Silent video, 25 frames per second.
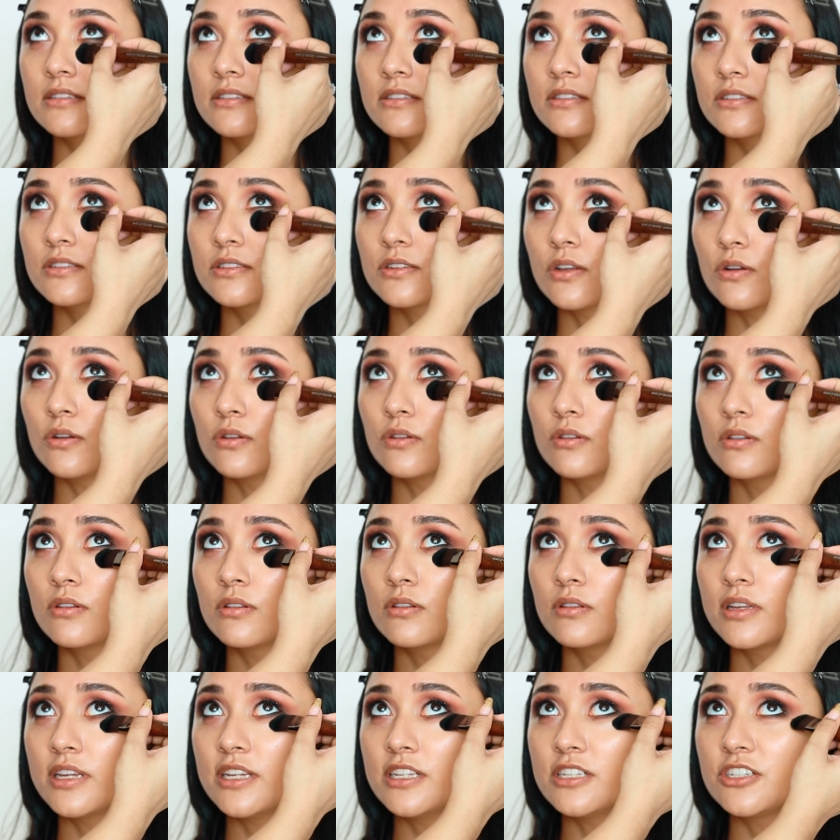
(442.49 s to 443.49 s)

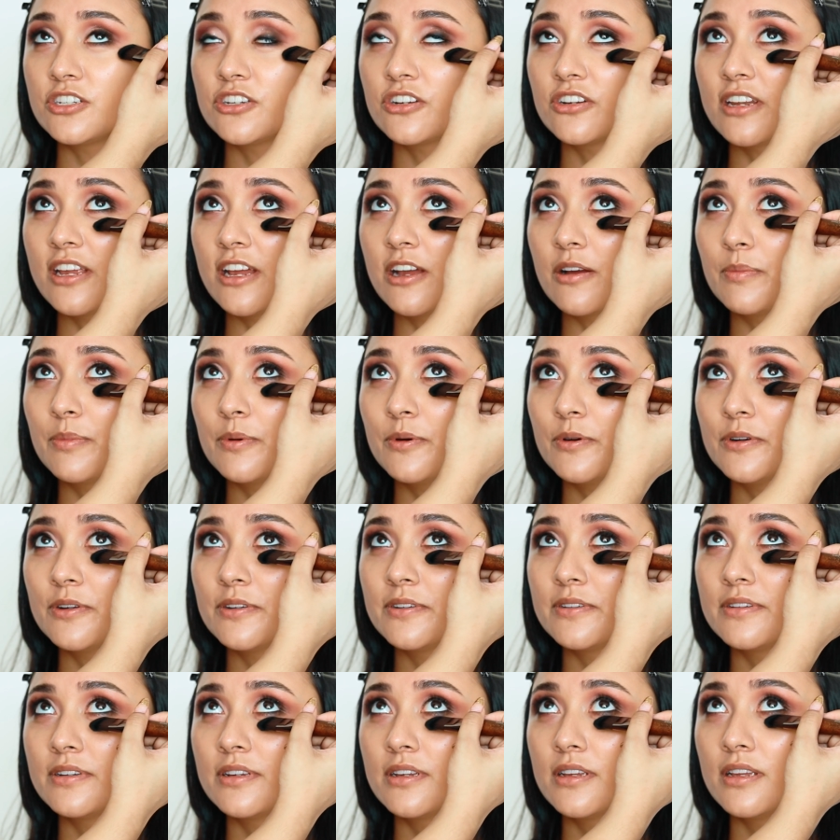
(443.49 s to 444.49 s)
Seoul Incheon
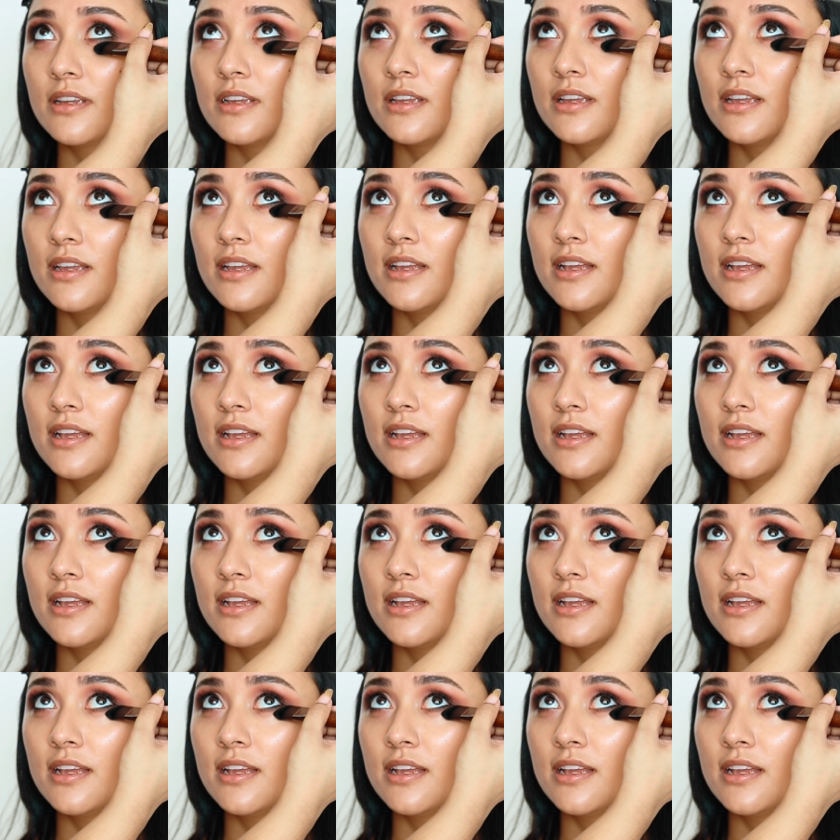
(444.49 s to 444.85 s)
Airport. Yeah.